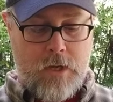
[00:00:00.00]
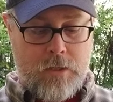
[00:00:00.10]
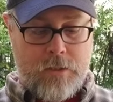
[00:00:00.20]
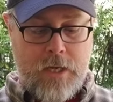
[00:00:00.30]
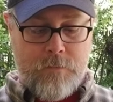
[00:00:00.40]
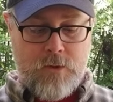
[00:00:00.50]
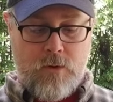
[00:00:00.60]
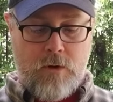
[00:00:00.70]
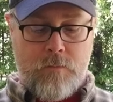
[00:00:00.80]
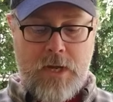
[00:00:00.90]
came to
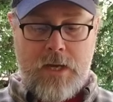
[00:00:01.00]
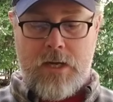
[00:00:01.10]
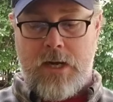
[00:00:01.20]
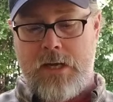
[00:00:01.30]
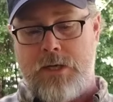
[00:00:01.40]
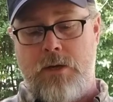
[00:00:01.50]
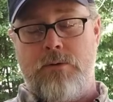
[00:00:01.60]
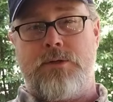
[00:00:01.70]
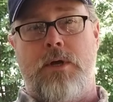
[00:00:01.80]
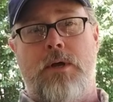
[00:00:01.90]
them, and I had
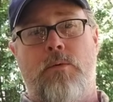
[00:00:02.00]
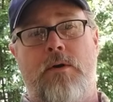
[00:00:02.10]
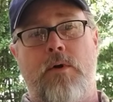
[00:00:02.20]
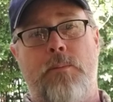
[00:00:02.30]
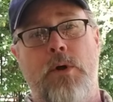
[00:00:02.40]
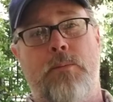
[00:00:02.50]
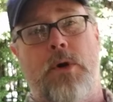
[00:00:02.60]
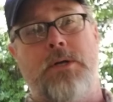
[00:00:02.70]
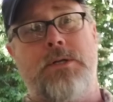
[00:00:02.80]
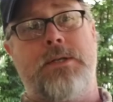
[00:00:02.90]
used one of our boot
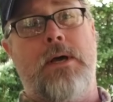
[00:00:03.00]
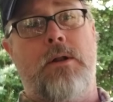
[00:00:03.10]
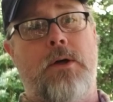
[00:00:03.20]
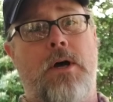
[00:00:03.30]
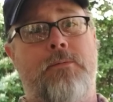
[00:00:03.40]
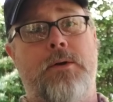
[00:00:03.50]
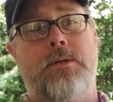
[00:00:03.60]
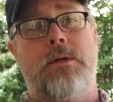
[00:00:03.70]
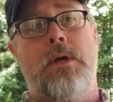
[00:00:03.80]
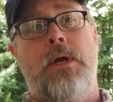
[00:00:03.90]
brushes down at the
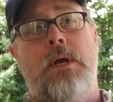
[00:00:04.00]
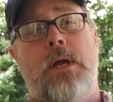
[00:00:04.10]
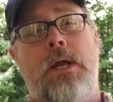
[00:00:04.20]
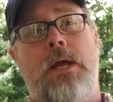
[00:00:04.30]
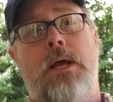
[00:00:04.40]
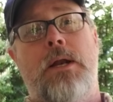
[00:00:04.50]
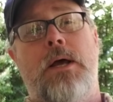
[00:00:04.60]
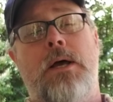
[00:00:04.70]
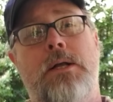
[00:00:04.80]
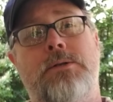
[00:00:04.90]
office, and
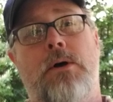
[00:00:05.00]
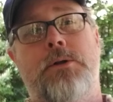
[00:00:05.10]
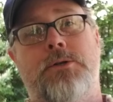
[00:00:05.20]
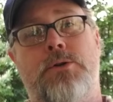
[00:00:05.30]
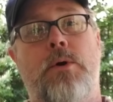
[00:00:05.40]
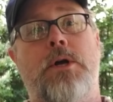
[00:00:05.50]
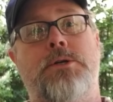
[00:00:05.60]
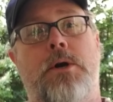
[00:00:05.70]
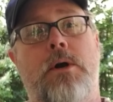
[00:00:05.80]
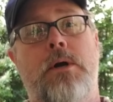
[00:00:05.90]
it's called a
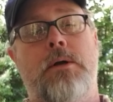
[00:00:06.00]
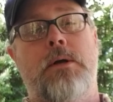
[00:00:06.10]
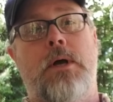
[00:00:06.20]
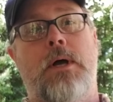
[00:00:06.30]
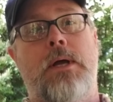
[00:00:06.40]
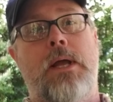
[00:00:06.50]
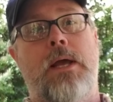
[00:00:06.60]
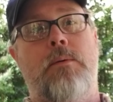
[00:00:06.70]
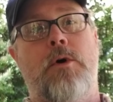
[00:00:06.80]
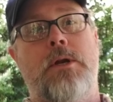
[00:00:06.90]
scrusher.
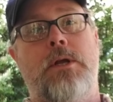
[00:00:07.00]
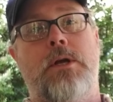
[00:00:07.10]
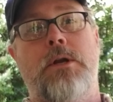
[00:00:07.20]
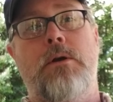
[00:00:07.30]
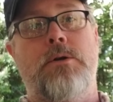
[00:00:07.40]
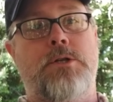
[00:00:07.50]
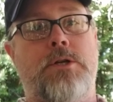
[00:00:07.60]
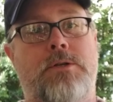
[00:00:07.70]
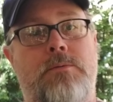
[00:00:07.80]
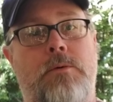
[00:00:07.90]
And what you can do is you
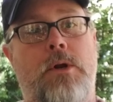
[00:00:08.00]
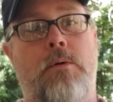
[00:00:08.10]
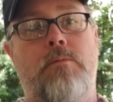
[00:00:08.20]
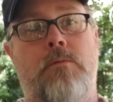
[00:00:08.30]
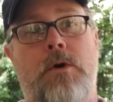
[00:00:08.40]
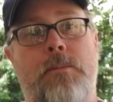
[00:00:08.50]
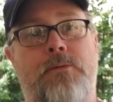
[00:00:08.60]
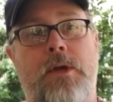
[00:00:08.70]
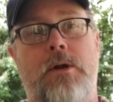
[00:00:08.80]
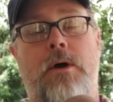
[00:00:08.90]
just, rub your
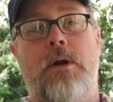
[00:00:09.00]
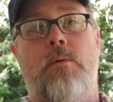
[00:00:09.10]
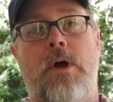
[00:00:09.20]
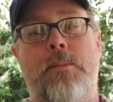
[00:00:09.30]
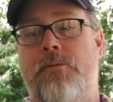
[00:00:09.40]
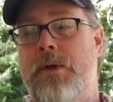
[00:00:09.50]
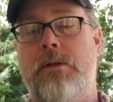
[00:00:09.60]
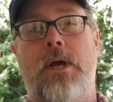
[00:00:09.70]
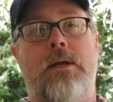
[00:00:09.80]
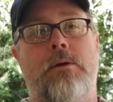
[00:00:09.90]
feet on it and wipe your
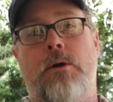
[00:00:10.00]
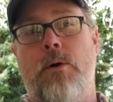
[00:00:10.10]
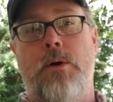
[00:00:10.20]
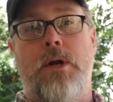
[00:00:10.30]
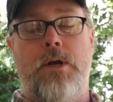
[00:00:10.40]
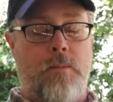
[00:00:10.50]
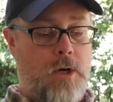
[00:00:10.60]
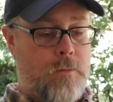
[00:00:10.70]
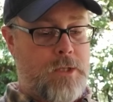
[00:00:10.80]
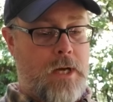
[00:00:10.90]
feet like you're going into your
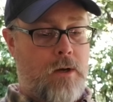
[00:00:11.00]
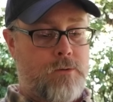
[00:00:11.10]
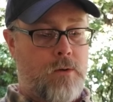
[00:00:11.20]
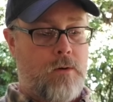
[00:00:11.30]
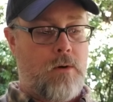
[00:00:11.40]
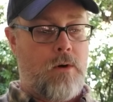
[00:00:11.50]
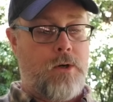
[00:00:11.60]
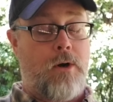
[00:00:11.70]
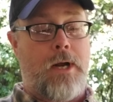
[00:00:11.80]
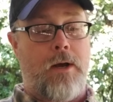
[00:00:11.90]
mom's house or
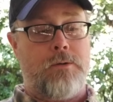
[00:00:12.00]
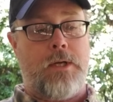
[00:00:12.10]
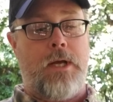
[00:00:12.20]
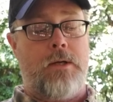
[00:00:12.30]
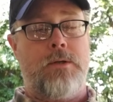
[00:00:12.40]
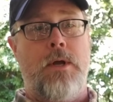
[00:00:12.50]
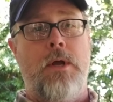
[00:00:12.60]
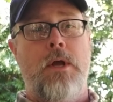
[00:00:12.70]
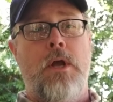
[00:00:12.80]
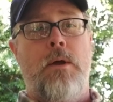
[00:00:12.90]
your house, I guess.
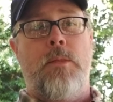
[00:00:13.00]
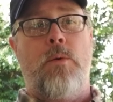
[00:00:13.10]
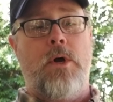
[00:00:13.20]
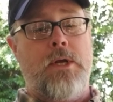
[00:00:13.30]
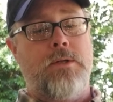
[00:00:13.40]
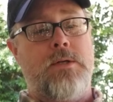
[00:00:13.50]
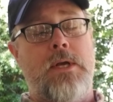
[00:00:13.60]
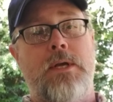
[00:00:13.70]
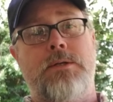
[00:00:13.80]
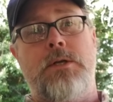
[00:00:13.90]
But what you can
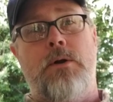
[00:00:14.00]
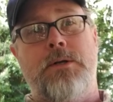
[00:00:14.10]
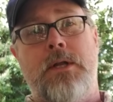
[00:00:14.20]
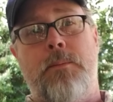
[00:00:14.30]
see is, it did a